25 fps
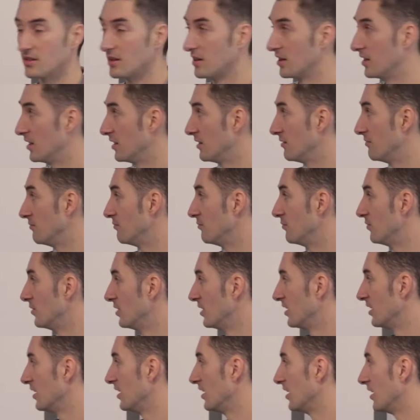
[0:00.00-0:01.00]
And
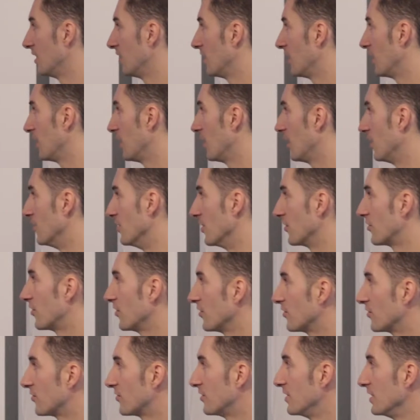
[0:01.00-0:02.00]
this
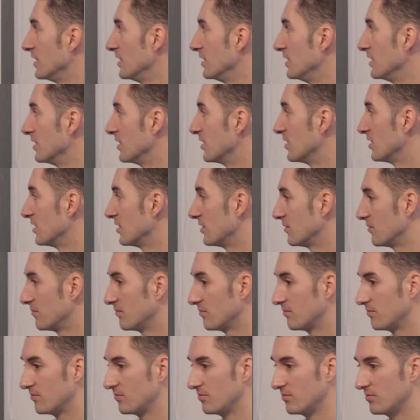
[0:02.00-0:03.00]
is the
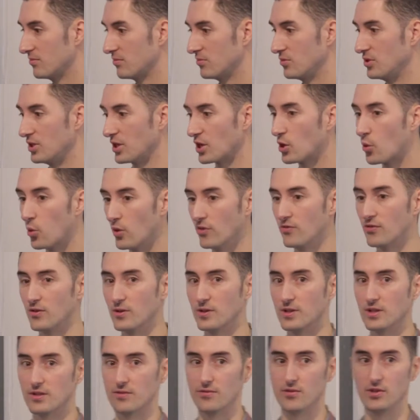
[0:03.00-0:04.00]

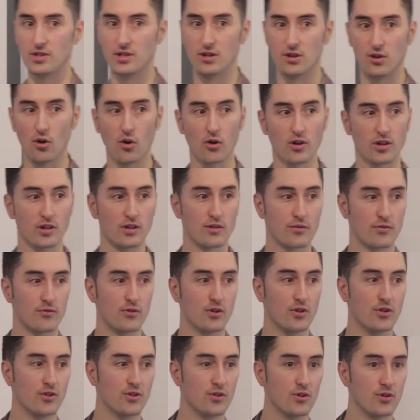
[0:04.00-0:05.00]
equivalent of locking your
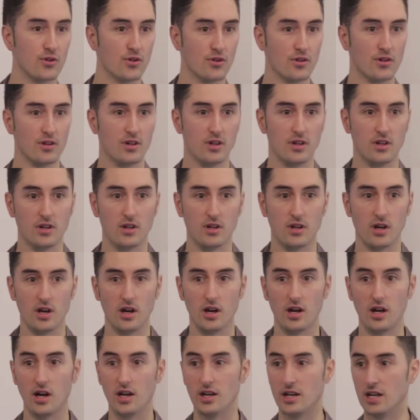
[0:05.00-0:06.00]
front door
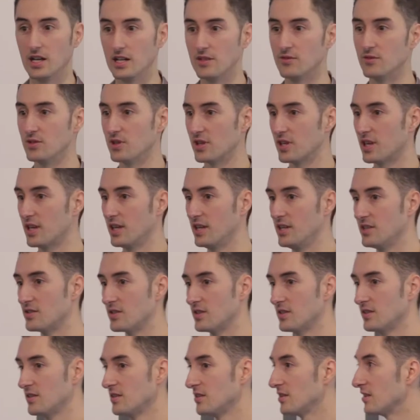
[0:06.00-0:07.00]
and leaving the
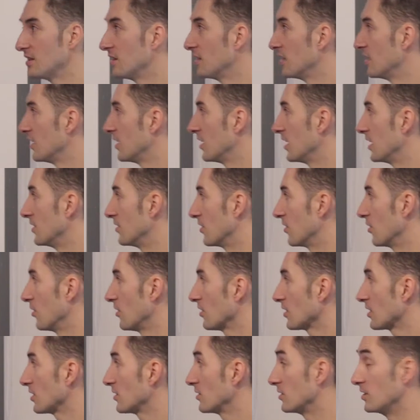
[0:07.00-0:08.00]
keys in the
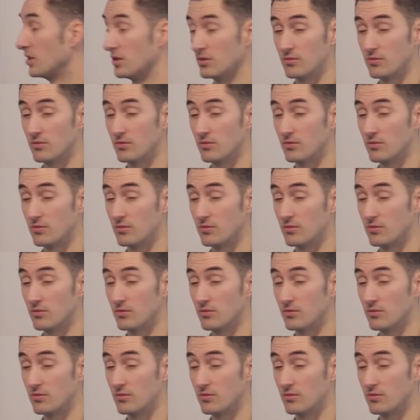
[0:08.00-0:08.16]
lock.